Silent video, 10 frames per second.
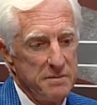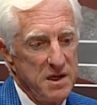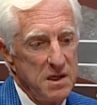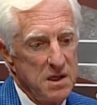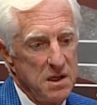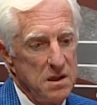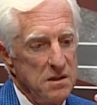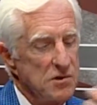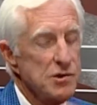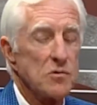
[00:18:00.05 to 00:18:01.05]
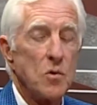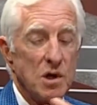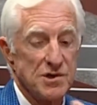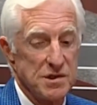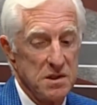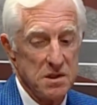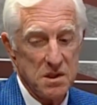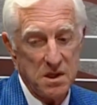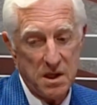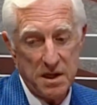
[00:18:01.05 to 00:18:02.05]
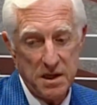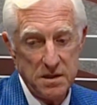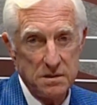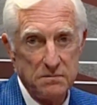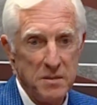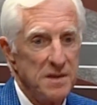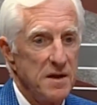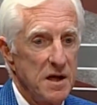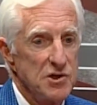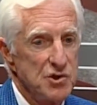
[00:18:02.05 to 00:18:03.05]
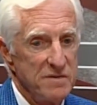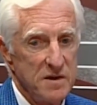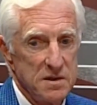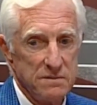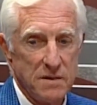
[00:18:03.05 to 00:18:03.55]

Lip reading: I mean, there's no question, and I need to admit that I should have at the